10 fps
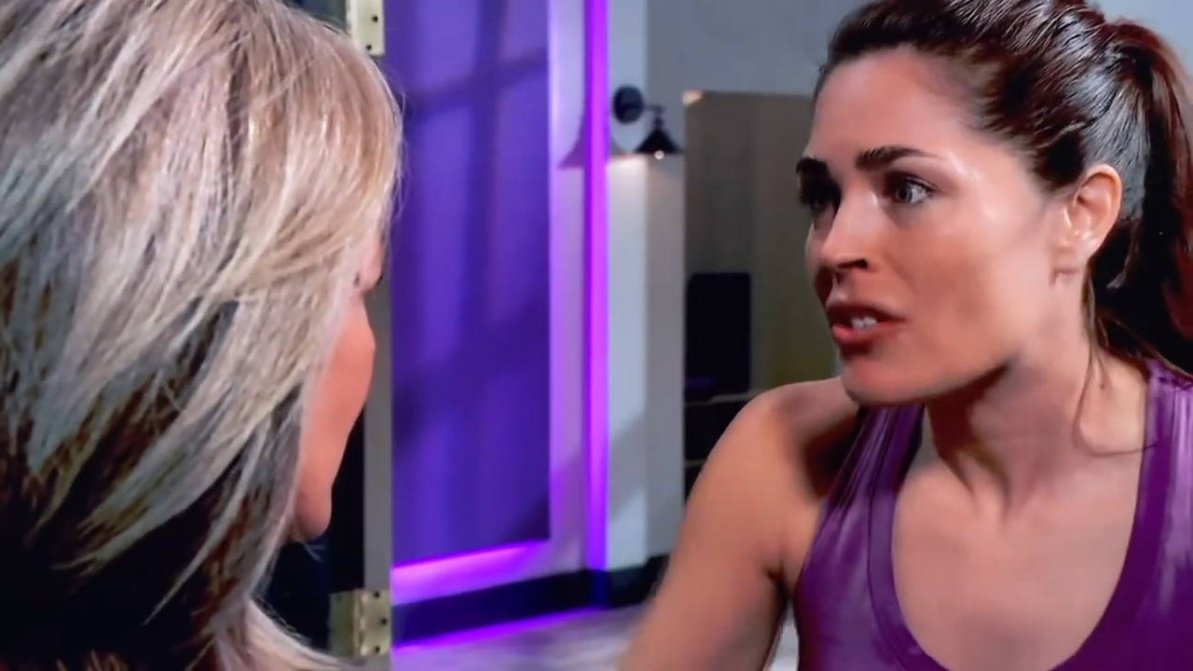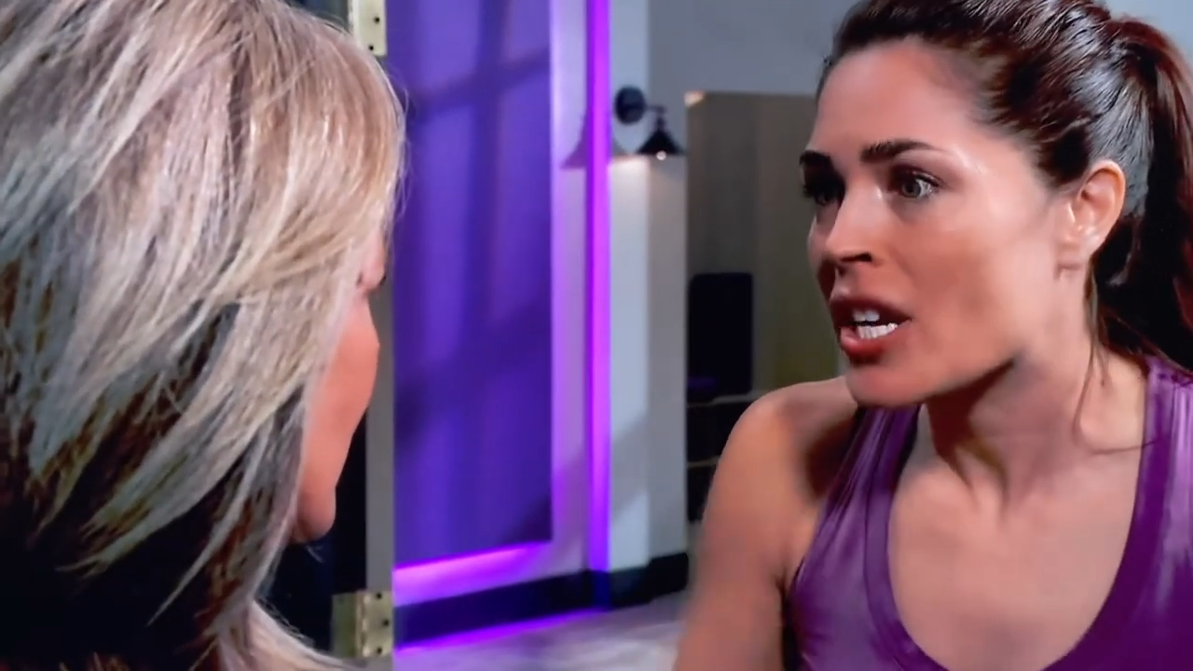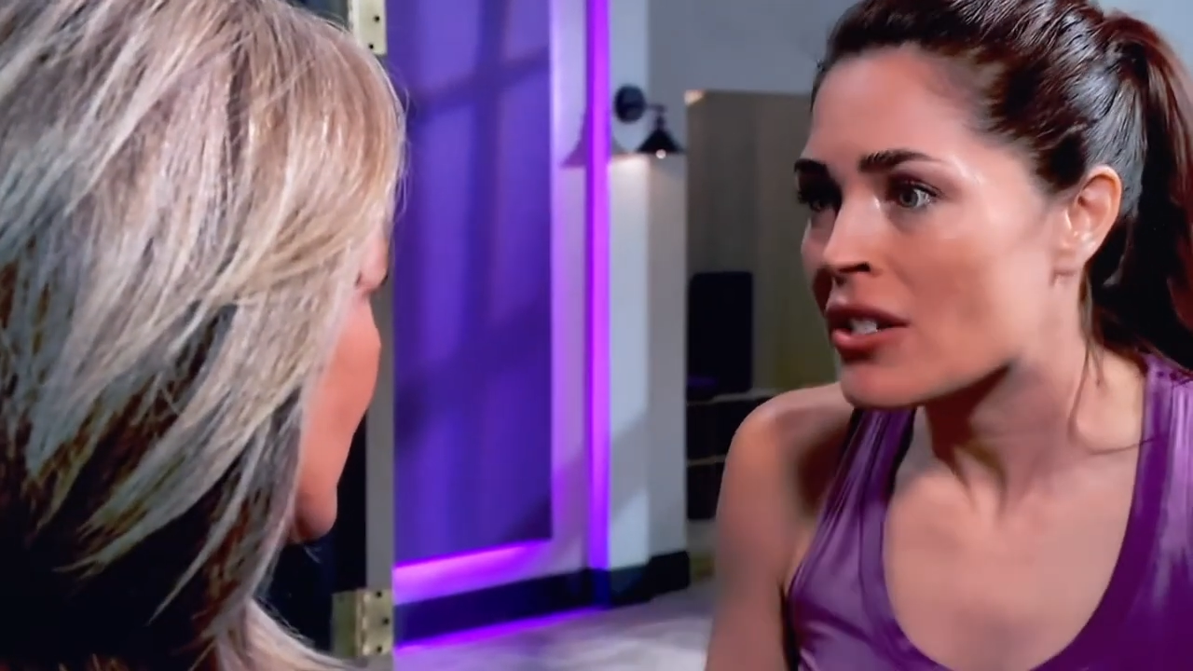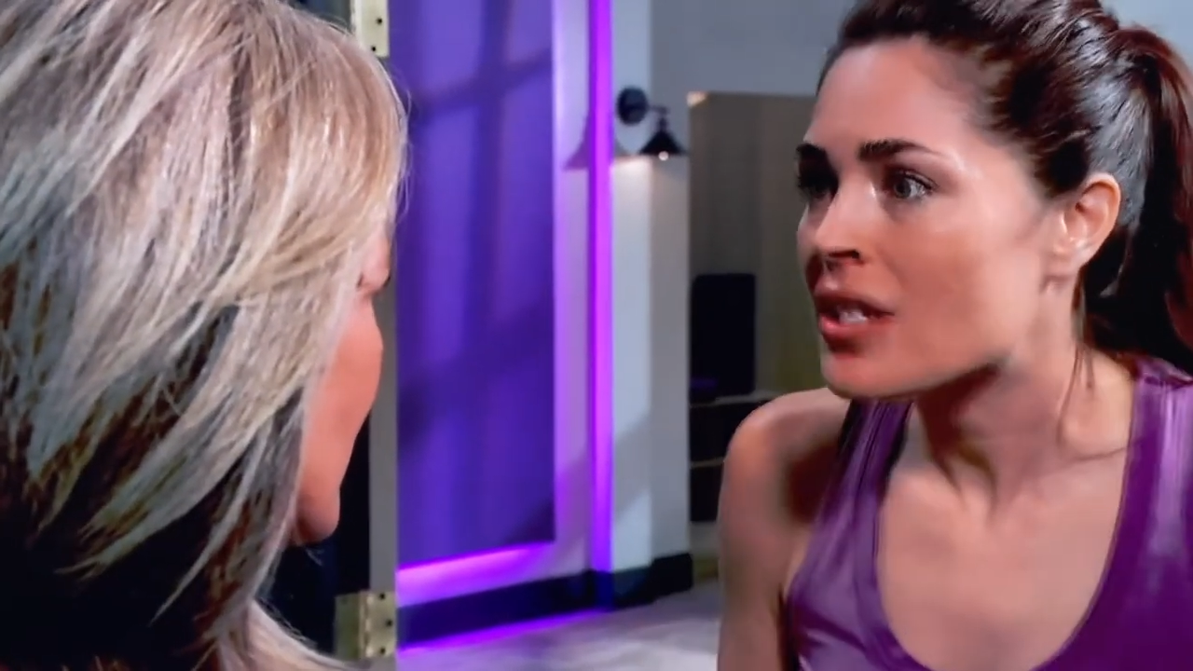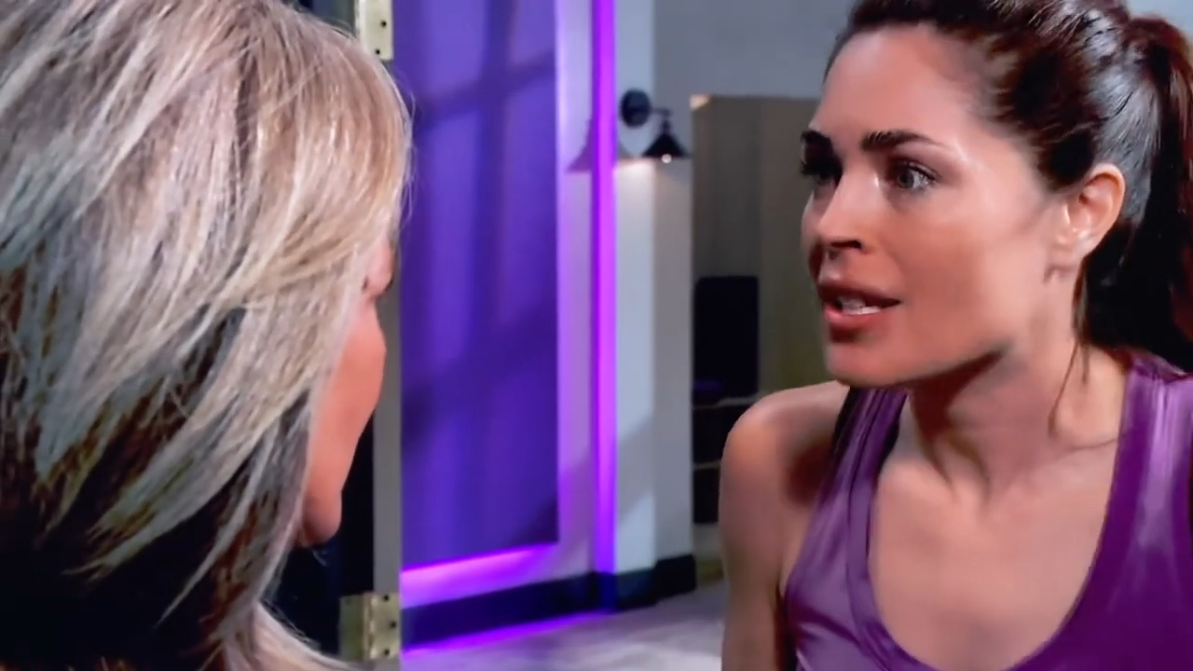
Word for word: changes